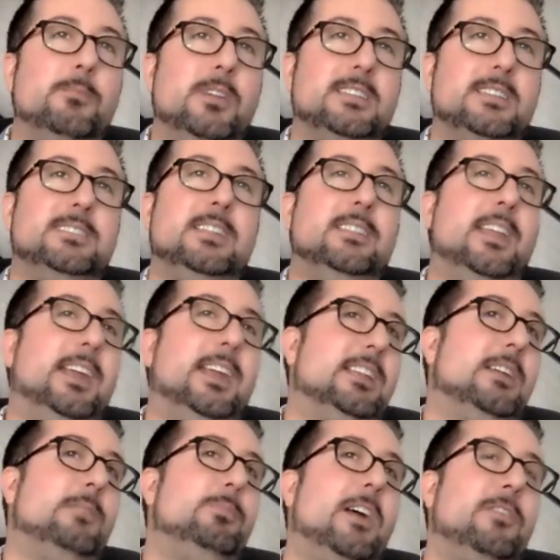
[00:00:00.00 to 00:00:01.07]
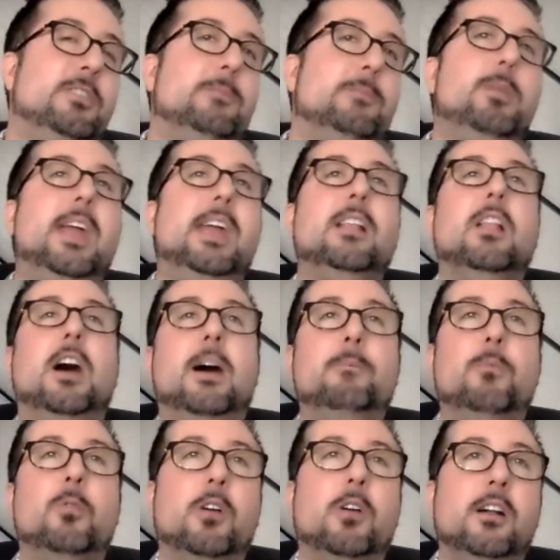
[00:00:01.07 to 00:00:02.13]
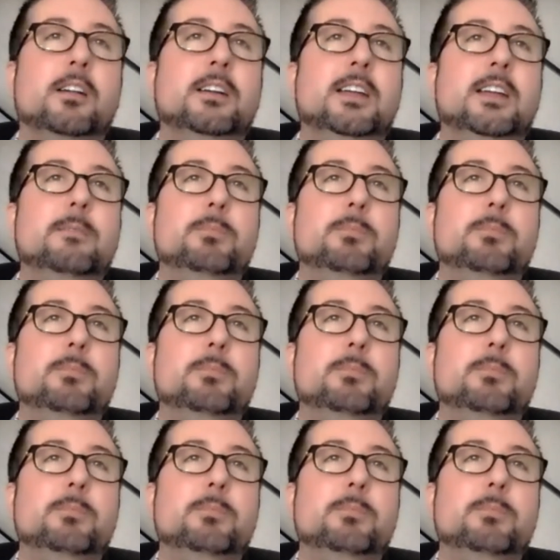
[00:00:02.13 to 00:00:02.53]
because then they end up having to pay a lot more